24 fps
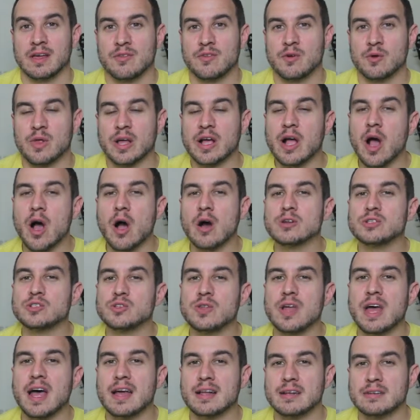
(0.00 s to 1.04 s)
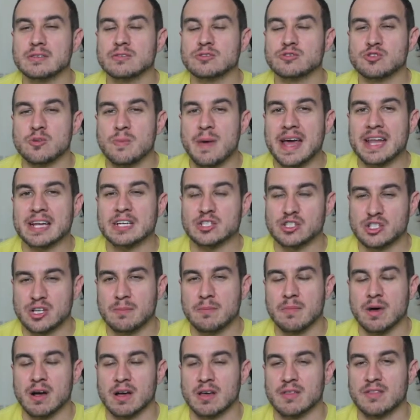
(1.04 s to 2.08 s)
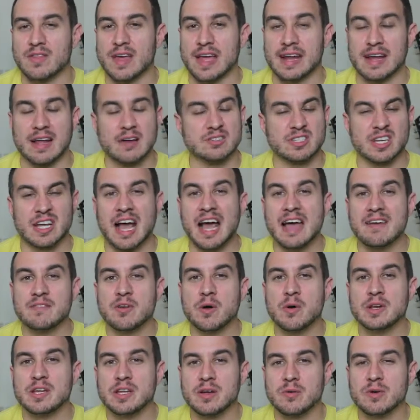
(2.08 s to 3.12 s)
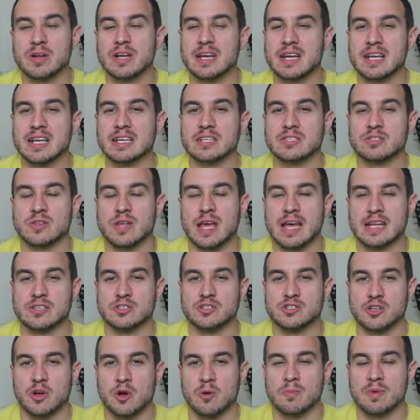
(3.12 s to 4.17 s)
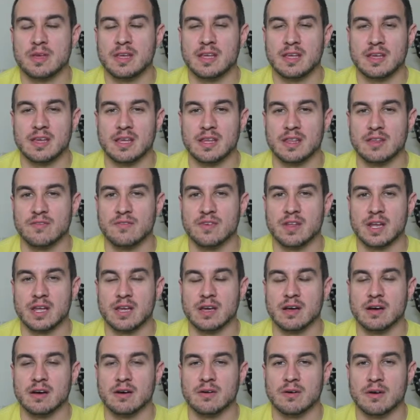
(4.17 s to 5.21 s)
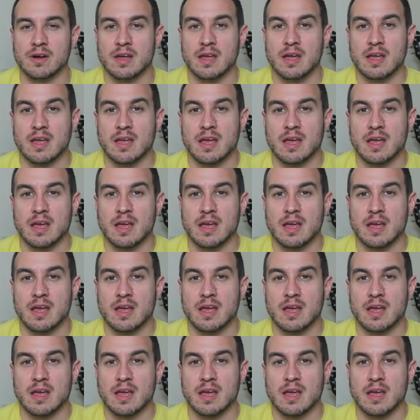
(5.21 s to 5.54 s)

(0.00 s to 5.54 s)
They were like, oh, do that Dramatic Chipmunk thing. And I was like, I have no idea what it is. So they had to show me in the video.